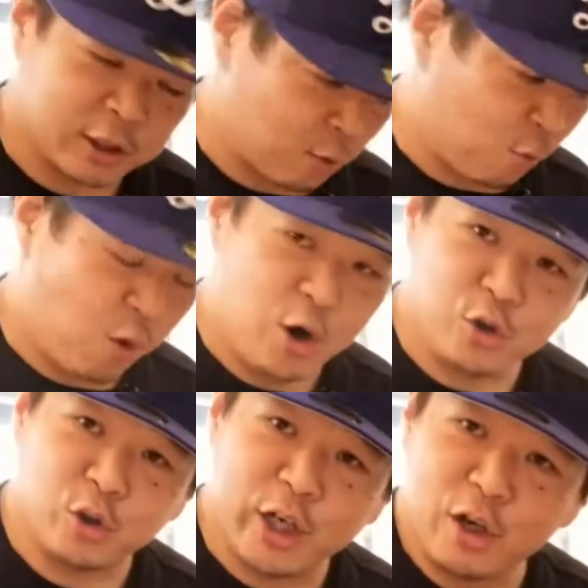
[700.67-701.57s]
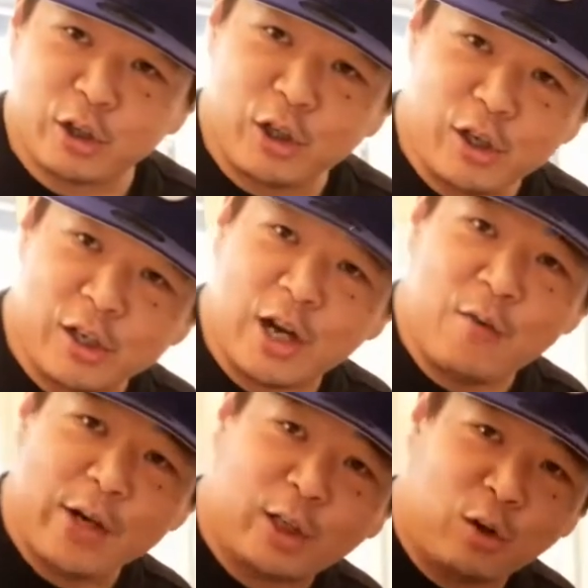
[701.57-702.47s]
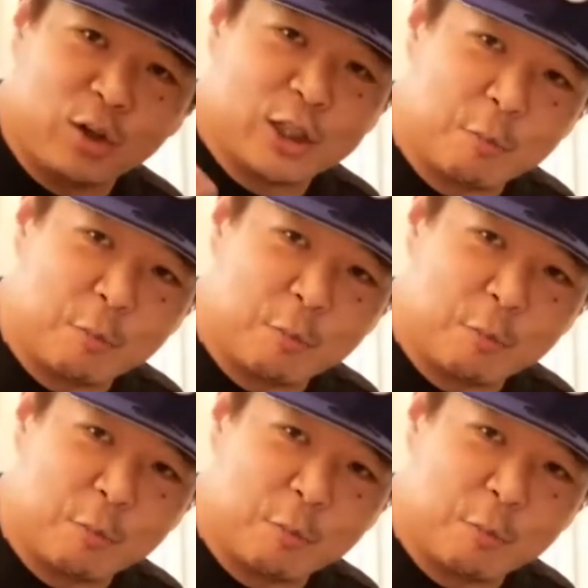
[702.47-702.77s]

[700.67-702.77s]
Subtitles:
like, why don't you calculate in every currency